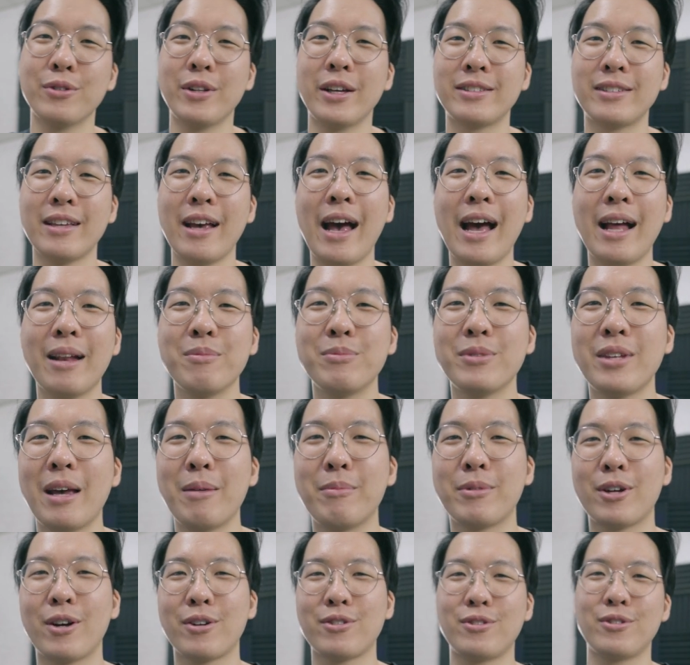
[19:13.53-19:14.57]
That's at
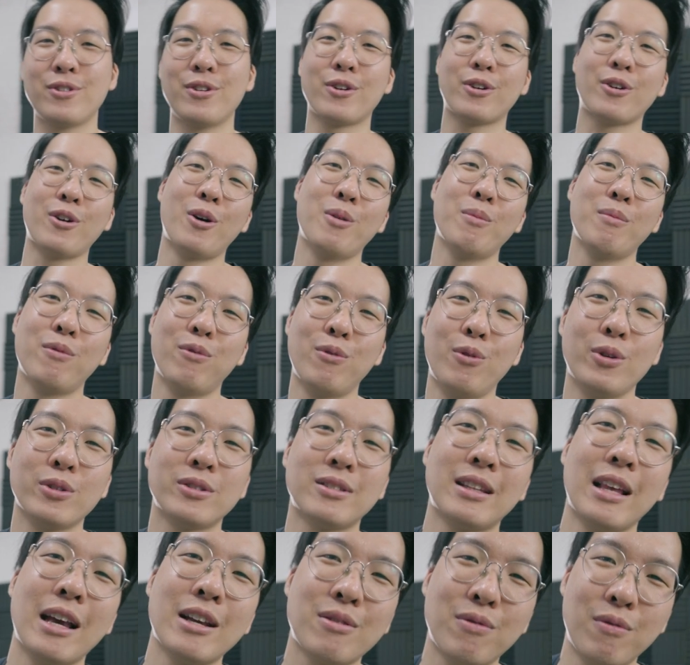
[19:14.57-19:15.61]

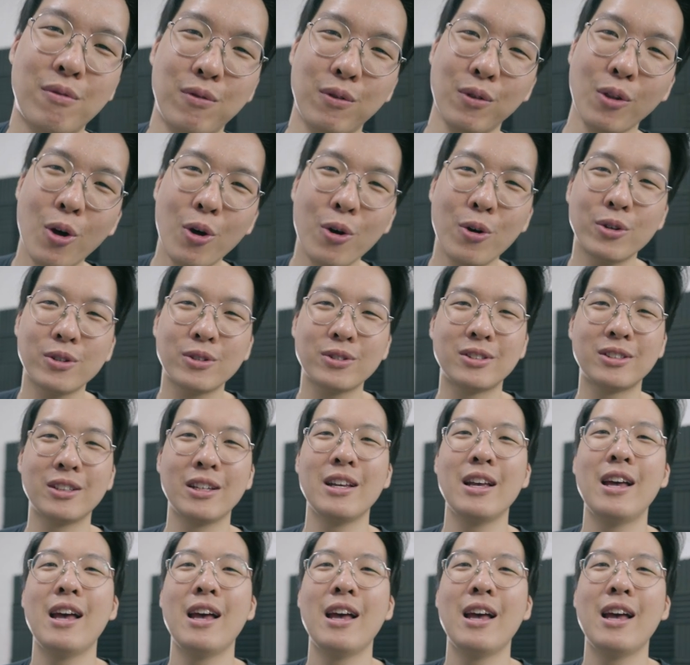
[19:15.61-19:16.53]
adamtanpercussion.com/vlogs.